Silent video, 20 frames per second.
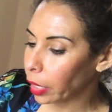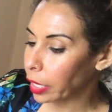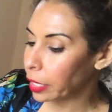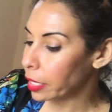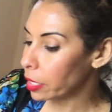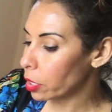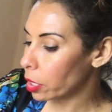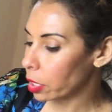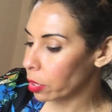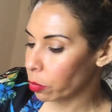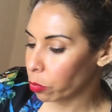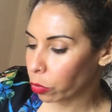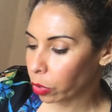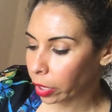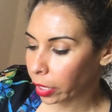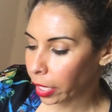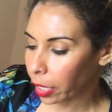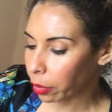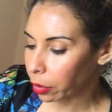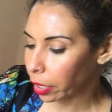and this is,
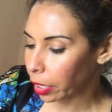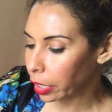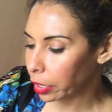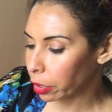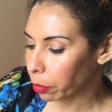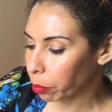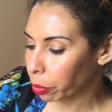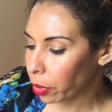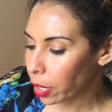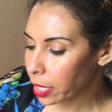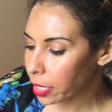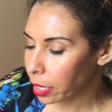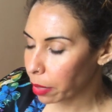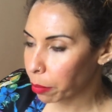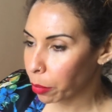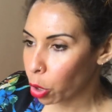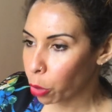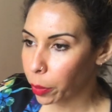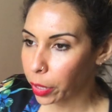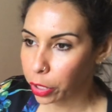again, in the
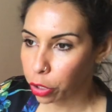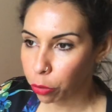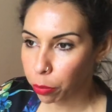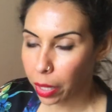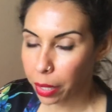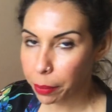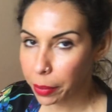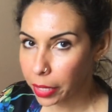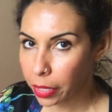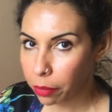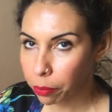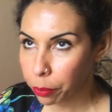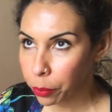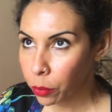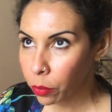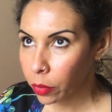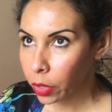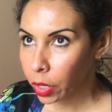present moment, you might be